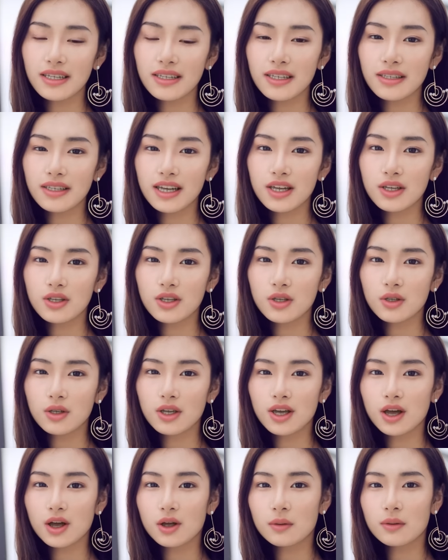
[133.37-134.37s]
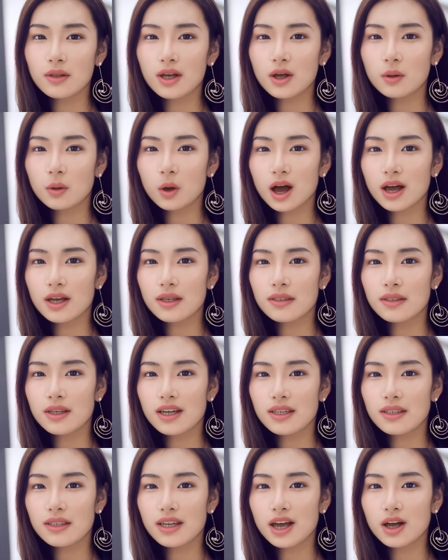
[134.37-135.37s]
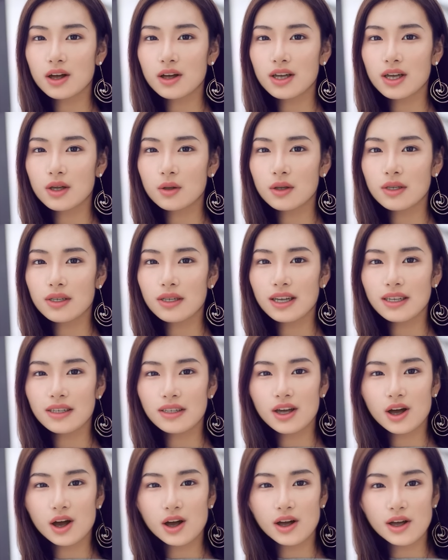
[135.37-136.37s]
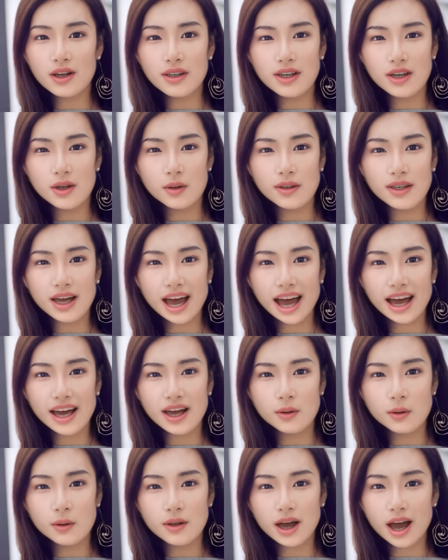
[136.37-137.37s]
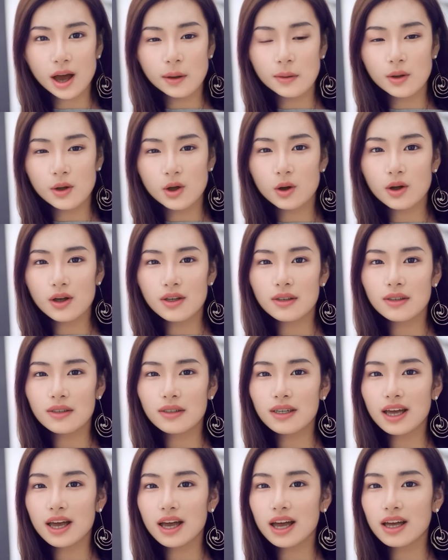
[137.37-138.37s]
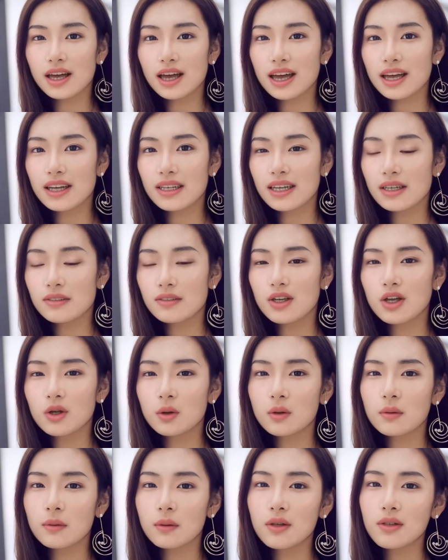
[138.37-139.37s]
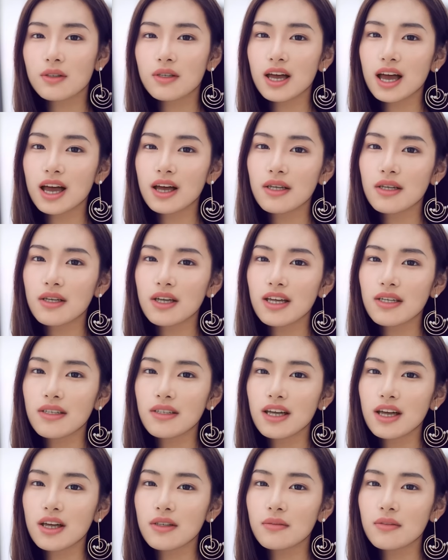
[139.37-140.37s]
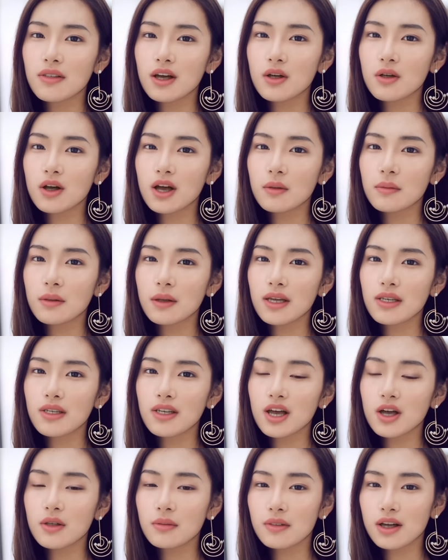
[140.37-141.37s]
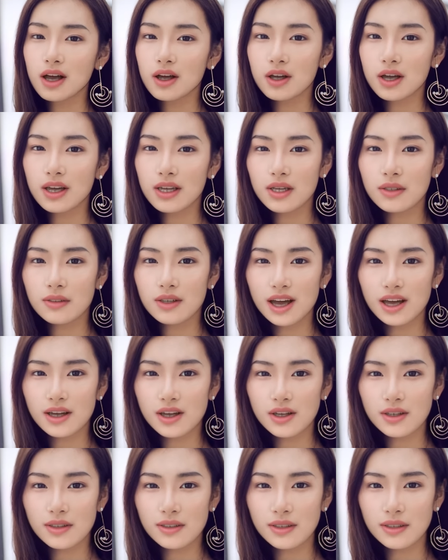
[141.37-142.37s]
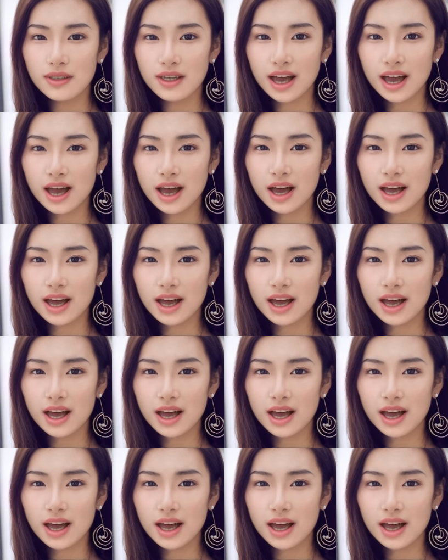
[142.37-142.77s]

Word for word: It's essential to note that while these characteristics are associated with Capricorns, individual personalities can vary based on various factors,